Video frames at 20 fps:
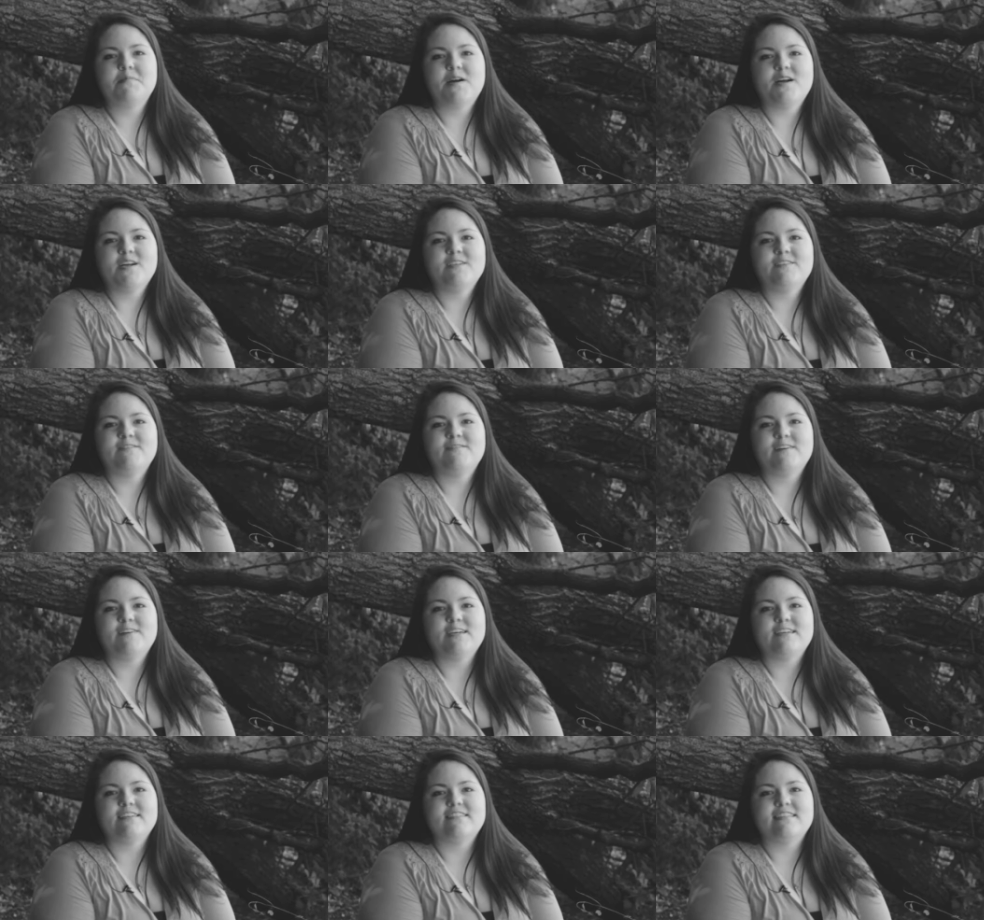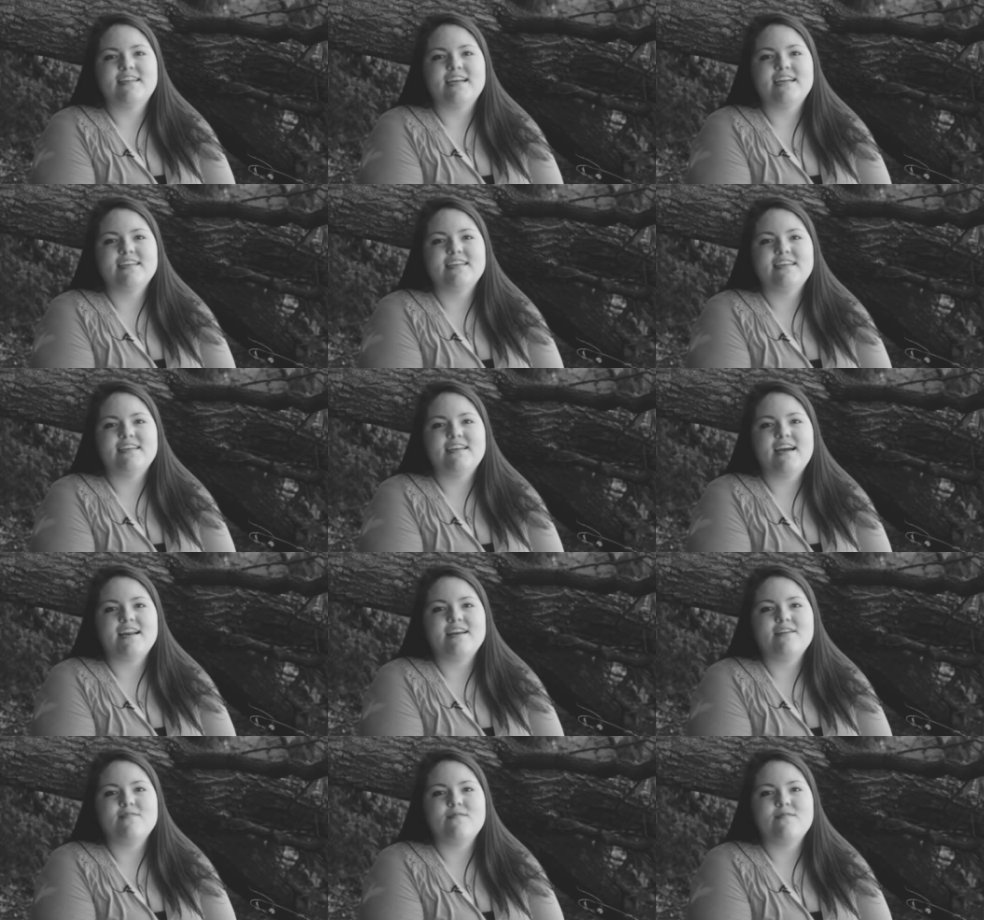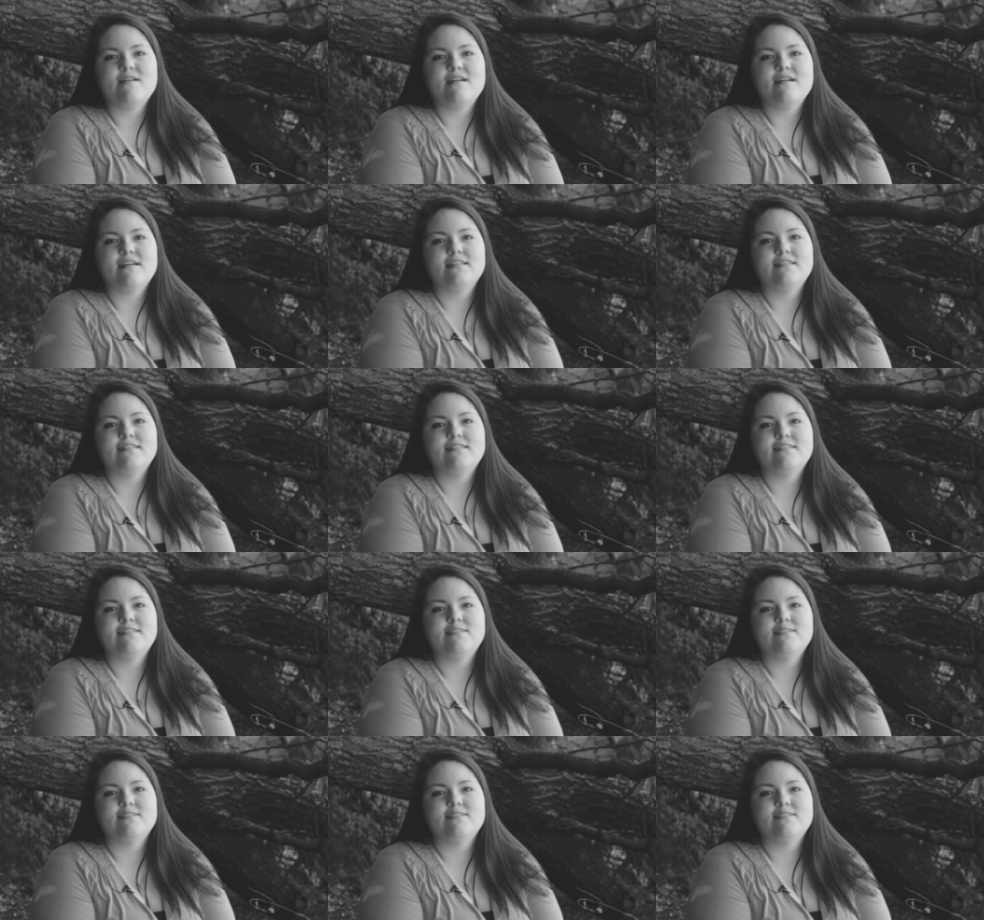March 1st, 1991,